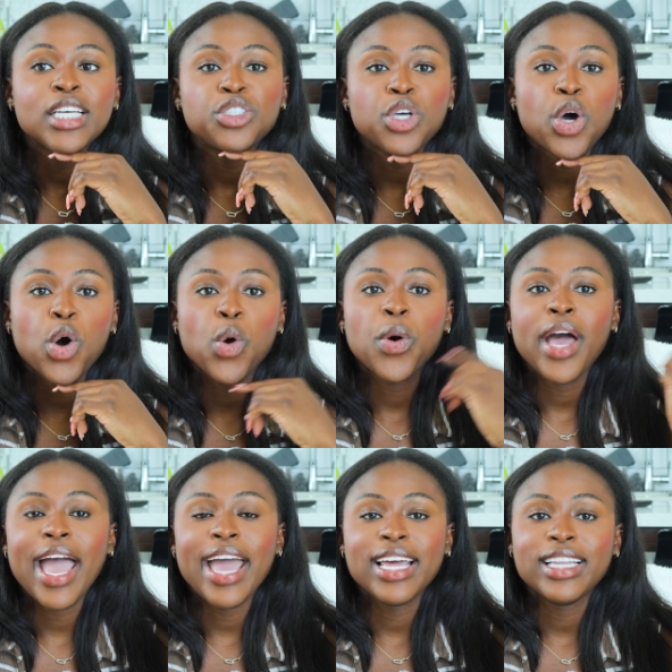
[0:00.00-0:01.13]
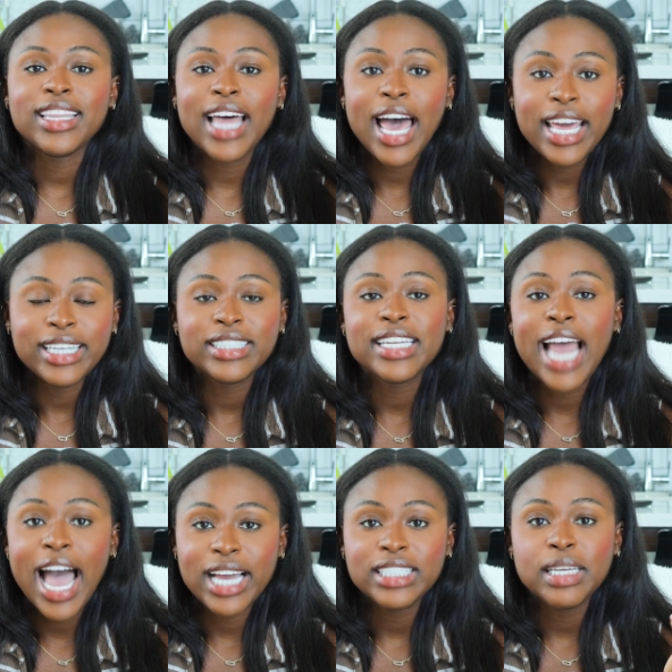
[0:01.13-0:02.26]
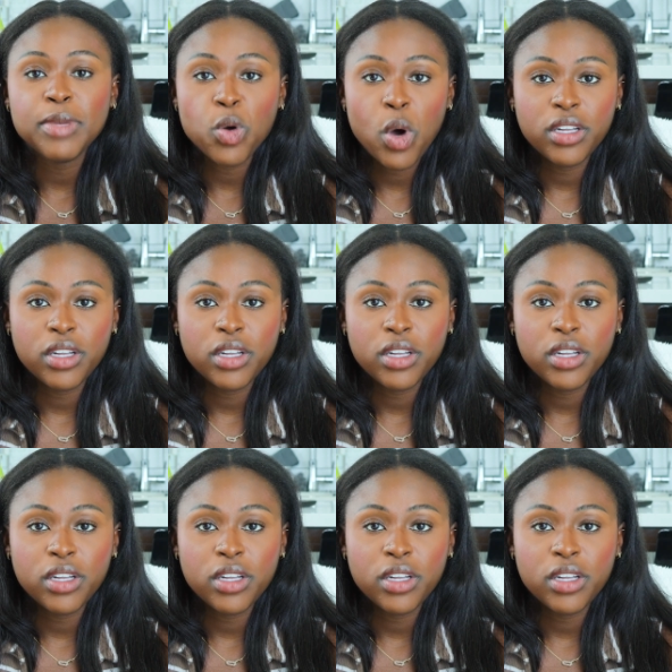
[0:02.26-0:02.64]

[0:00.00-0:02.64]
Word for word: So eh, that is an academic